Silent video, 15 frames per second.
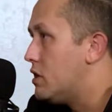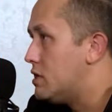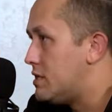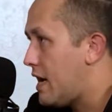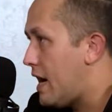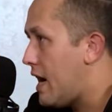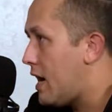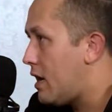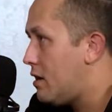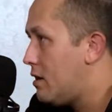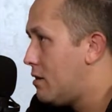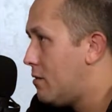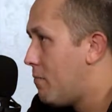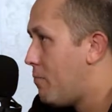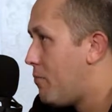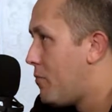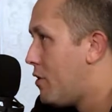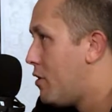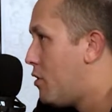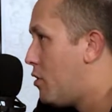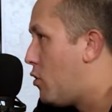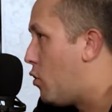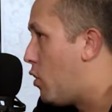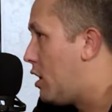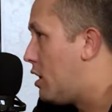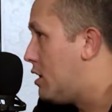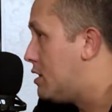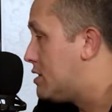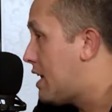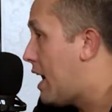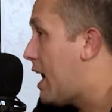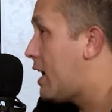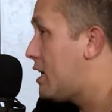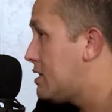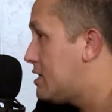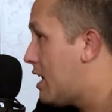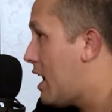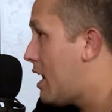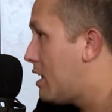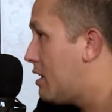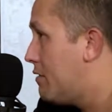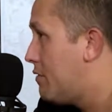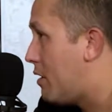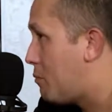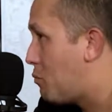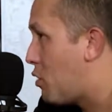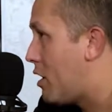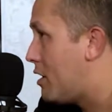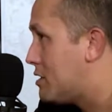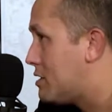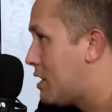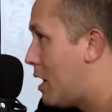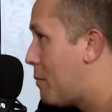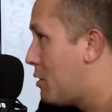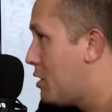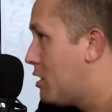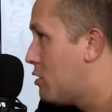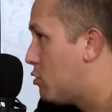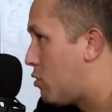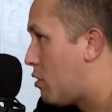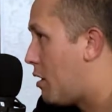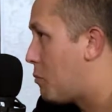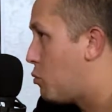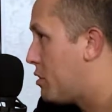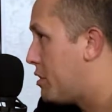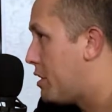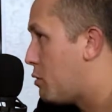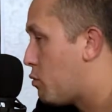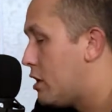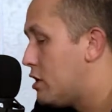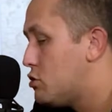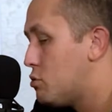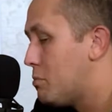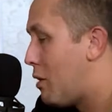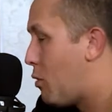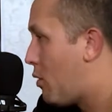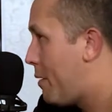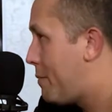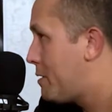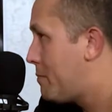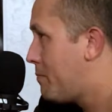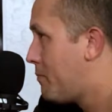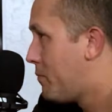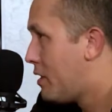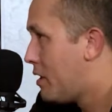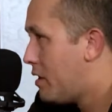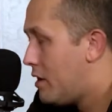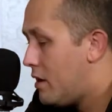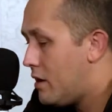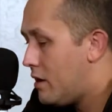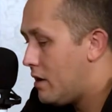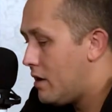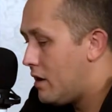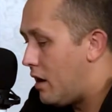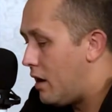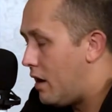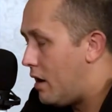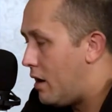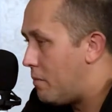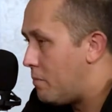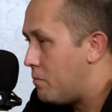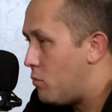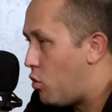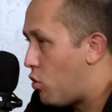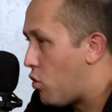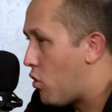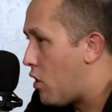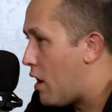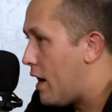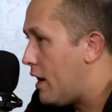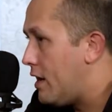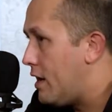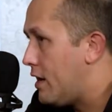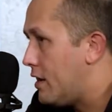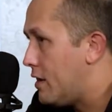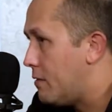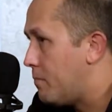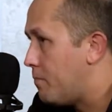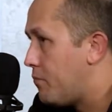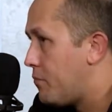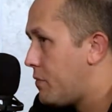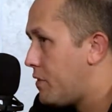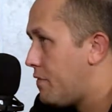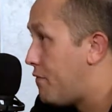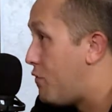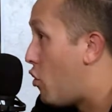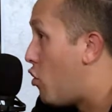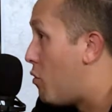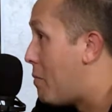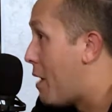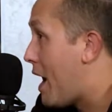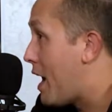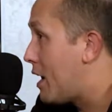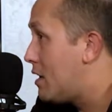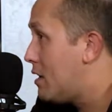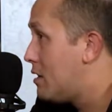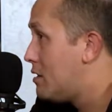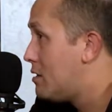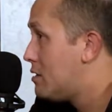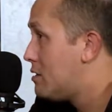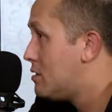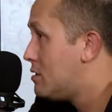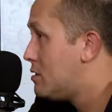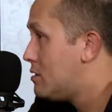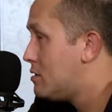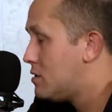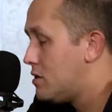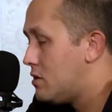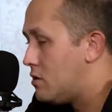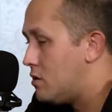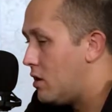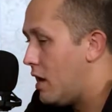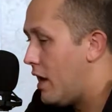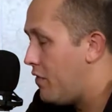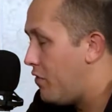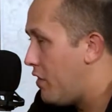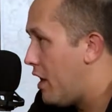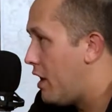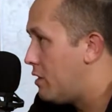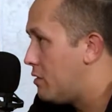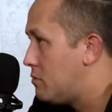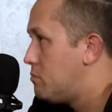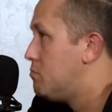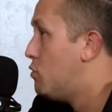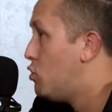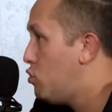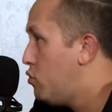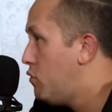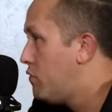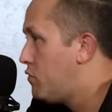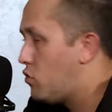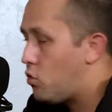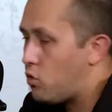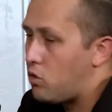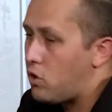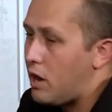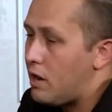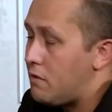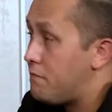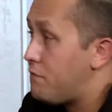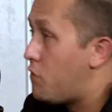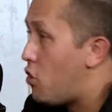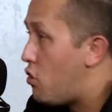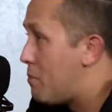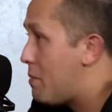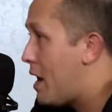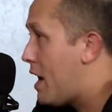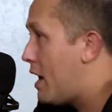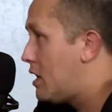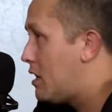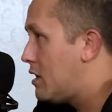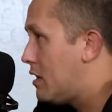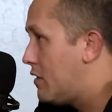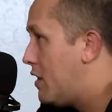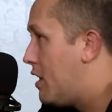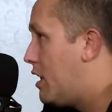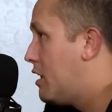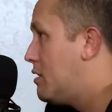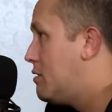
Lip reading: attack, or I can attack if I'm right on top of you or I'm within range with my weapon. Or I can fall back and then move, or I can fall back and then,